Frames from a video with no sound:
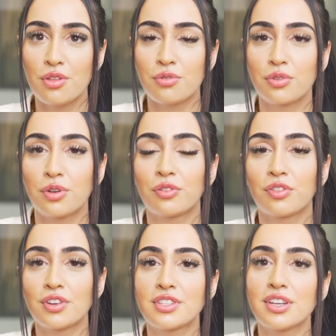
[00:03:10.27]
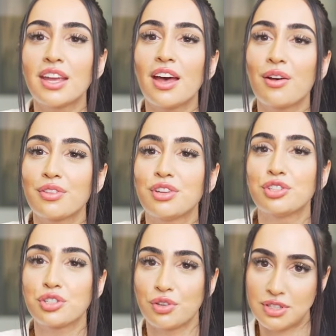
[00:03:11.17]
through the University Health
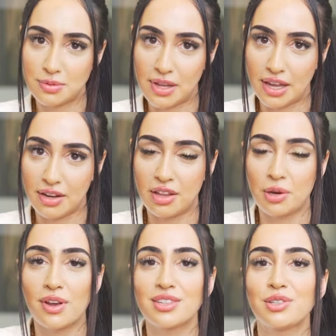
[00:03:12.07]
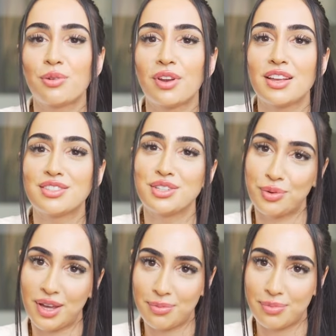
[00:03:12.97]
Insurance Plan, otherwise known as
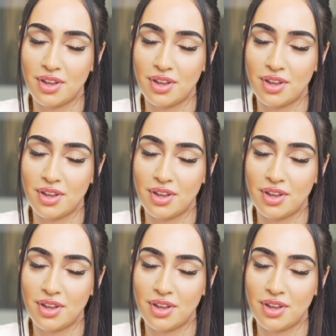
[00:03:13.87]
UHIP.